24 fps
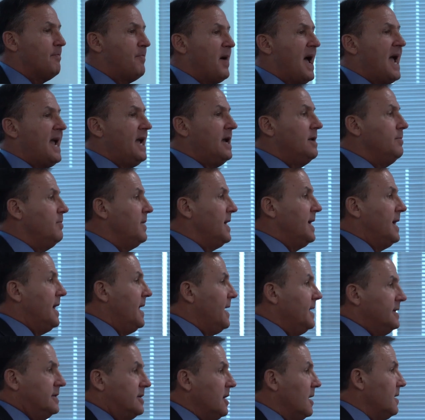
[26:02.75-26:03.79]
paying me,
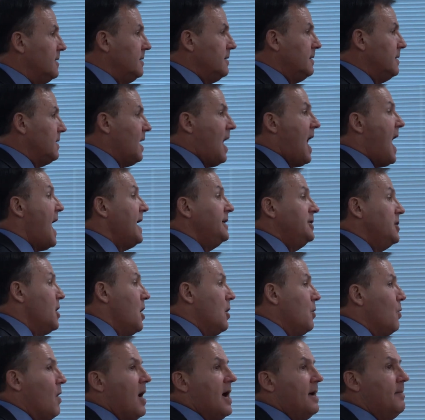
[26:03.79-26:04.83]
I
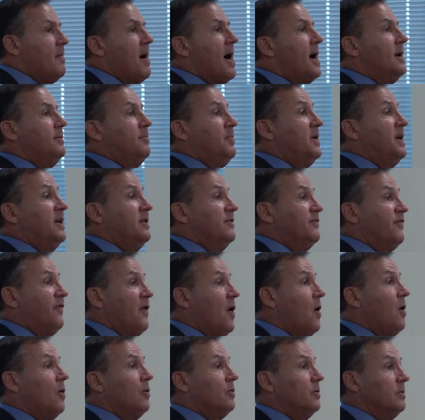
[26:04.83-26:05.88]
know I might be in
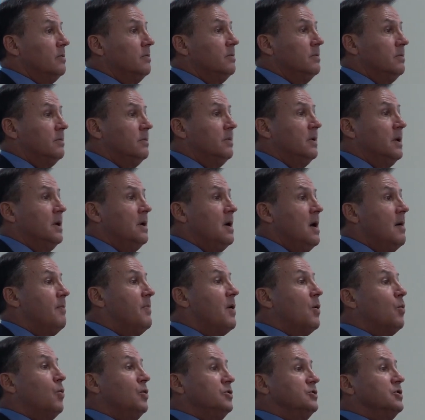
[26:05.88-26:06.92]
fault,
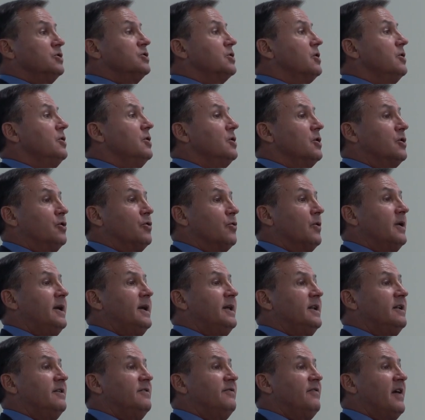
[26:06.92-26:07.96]
but we're just going to agree
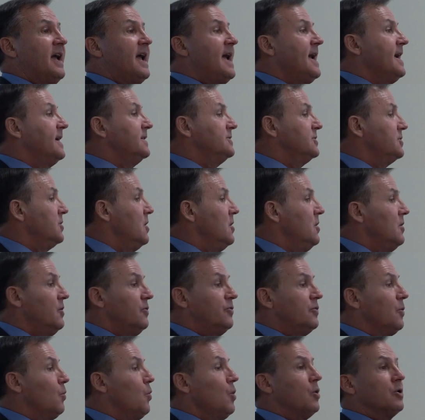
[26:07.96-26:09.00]
in advance,
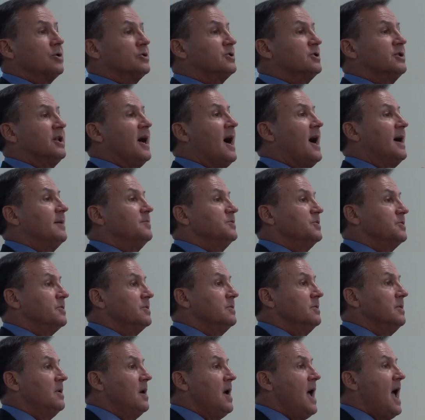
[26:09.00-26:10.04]
the work stops.
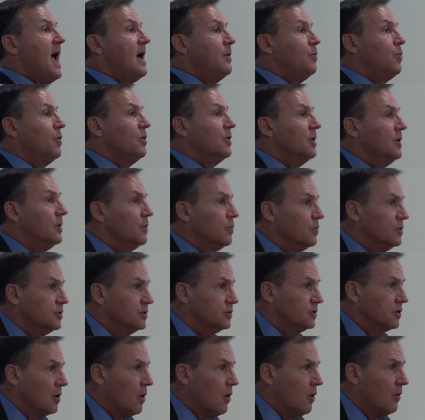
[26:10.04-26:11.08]
And we're going to
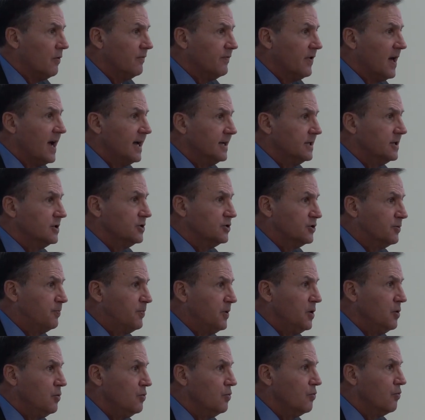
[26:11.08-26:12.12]
resolve that
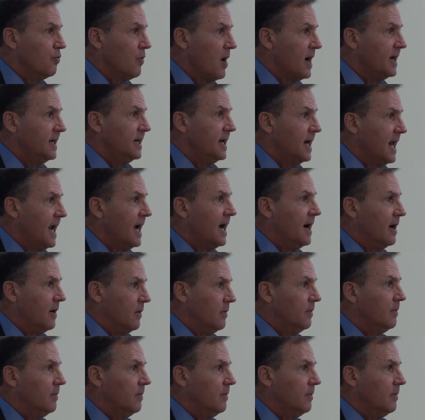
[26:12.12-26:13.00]
dispute right now